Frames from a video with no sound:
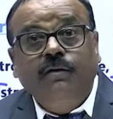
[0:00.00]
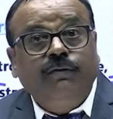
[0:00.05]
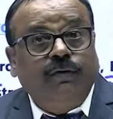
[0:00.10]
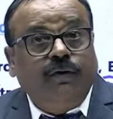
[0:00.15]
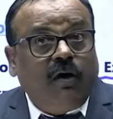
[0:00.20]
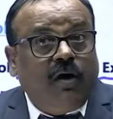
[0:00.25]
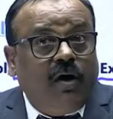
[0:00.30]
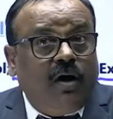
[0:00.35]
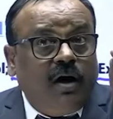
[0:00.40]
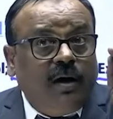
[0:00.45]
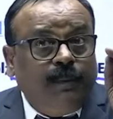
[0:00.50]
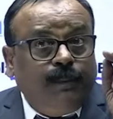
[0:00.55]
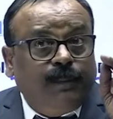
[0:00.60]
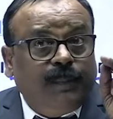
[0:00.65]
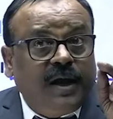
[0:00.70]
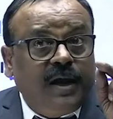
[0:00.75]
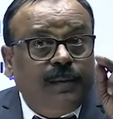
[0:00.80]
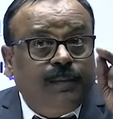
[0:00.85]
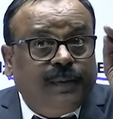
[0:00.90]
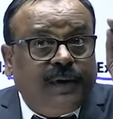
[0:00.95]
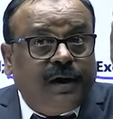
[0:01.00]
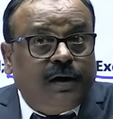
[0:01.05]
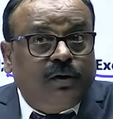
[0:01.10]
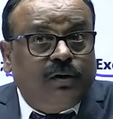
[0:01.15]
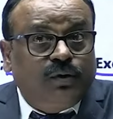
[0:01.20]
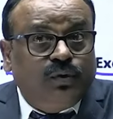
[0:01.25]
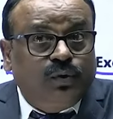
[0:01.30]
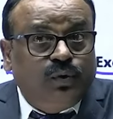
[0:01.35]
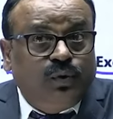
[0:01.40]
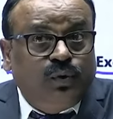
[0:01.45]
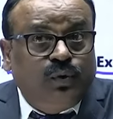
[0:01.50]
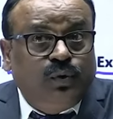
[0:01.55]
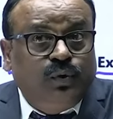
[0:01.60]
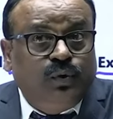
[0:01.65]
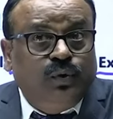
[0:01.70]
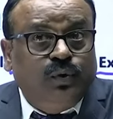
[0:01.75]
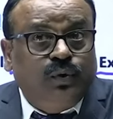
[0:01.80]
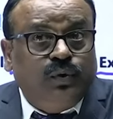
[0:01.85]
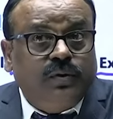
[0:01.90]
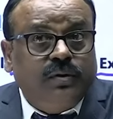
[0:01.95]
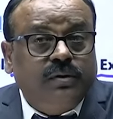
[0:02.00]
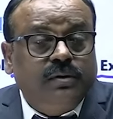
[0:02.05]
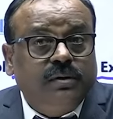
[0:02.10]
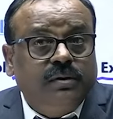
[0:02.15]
For paper 2,